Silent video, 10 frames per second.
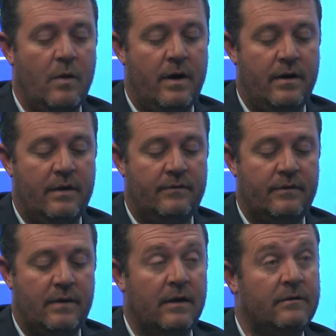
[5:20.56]

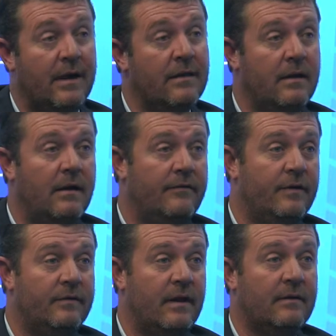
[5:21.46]
Whereas a 10 kilo
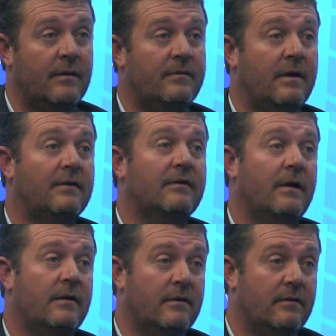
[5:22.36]
fish, 10 times 10 is
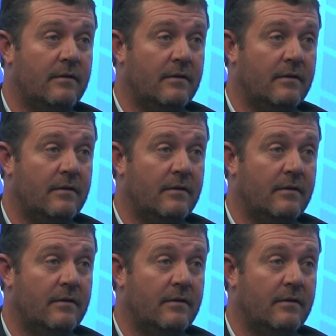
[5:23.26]
100.